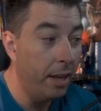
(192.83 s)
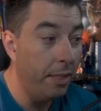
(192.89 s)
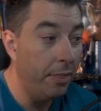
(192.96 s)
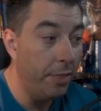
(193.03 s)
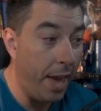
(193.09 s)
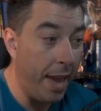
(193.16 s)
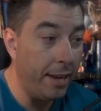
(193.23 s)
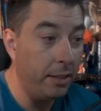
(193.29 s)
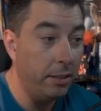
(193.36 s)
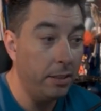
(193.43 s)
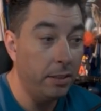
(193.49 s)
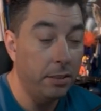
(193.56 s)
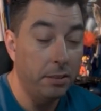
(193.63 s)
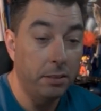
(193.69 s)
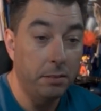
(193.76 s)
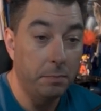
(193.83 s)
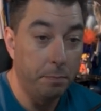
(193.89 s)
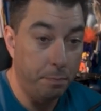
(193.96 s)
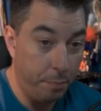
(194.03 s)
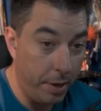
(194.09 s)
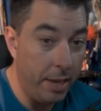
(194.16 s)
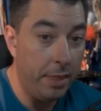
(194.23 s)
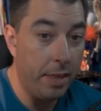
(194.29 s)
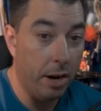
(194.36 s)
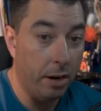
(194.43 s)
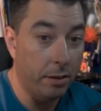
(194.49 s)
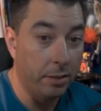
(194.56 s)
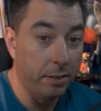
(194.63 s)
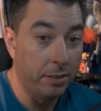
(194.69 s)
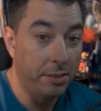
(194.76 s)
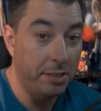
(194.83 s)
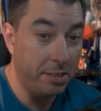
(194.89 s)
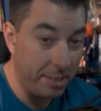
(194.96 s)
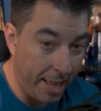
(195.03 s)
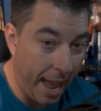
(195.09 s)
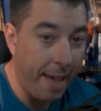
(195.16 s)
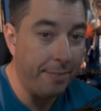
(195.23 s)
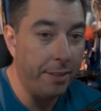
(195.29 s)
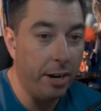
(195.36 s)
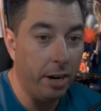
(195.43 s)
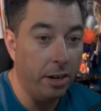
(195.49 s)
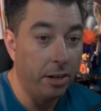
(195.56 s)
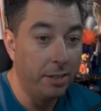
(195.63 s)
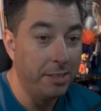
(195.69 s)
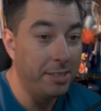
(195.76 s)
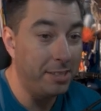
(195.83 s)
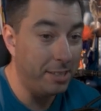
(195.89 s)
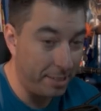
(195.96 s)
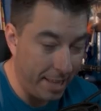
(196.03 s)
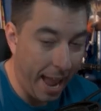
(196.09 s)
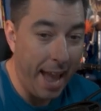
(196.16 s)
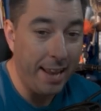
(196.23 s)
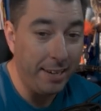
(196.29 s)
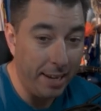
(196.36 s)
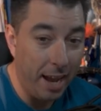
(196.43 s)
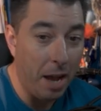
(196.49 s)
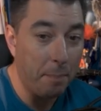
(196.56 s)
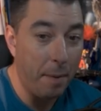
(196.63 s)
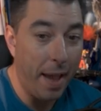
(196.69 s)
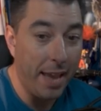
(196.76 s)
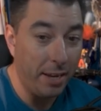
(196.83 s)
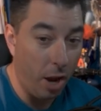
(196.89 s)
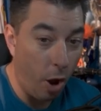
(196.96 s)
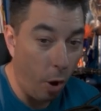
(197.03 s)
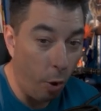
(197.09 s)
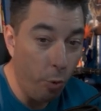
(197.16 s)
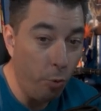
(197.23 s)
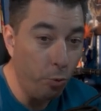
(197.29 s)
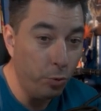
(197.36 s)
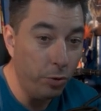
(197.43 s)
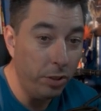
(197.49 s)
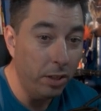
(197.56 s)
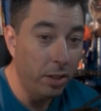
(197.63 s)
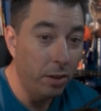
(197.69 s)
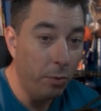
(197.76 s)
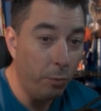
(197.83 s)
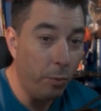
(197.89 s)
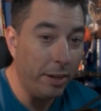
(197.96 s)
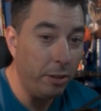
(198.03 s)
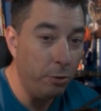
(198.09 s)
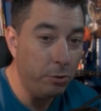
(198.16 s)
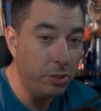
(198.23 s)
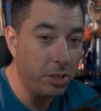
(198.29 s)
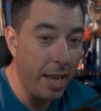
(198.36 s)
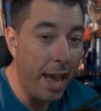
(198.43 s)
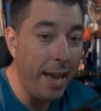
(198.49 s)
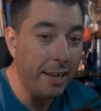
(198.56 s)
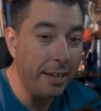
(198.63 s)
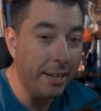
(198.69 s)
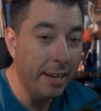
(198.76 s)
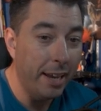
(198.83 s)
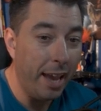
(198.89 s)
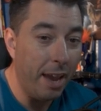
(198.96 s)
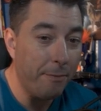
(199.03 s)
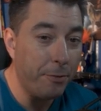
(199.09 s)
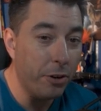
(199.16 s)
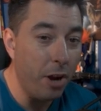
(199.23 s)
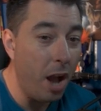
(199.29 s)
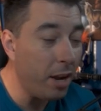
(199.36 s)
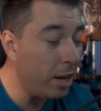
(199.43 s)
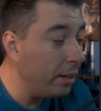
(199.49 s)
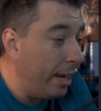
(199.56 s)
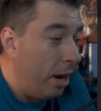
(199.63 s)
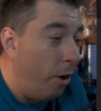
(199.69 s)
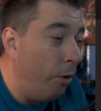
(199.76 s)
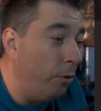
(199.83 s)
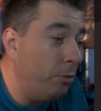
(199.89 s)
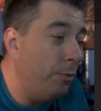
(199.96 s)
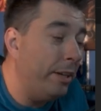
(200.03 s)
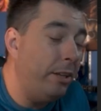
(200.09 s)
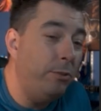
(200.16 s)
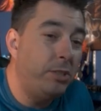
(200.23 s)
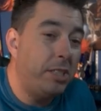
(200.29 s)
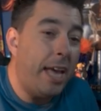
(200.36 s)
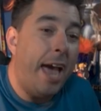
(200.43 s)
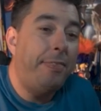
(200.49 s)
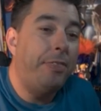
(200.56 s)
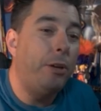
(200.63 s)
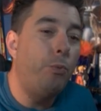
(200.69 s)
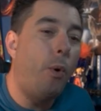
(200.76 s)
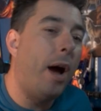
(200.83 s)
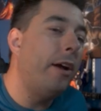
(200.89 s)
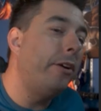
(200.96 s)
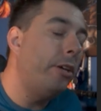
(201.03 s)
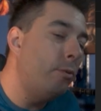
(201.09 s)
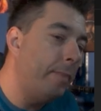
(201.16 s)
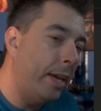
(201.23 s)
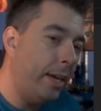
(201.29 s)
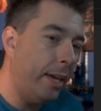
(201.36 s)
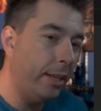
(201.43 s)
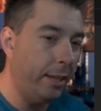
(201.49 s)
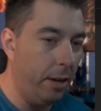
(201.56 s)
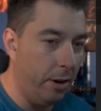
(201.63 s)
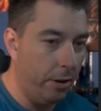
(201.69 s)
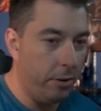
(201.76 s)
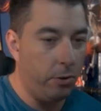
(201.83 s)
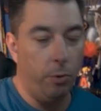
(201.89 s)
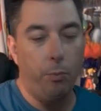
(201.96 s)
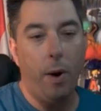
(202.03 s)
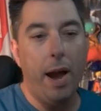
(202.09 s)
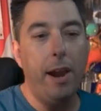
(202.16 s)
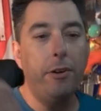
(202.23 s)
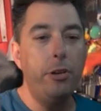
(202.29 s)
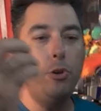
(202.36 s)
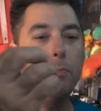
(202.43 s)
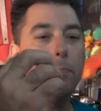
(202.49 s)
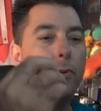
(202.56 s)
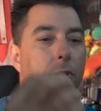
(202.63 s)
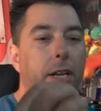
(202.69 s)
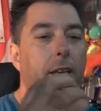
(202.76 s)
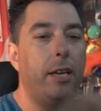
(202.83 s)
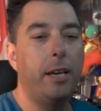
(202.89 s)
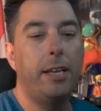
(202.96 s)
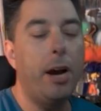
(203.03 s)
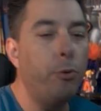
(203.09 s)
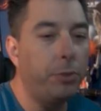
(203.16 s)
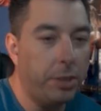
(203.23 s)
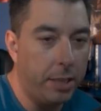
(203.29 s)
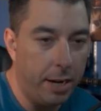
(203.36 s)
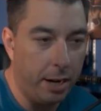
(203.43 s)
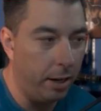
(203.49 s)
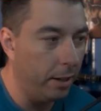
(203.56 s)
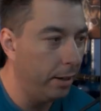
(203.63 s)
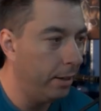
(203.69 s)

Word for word: then be there, stand there, stand up and own what you said. If you're not going to own what you said, then why are you making the article? Why are you putting it out there?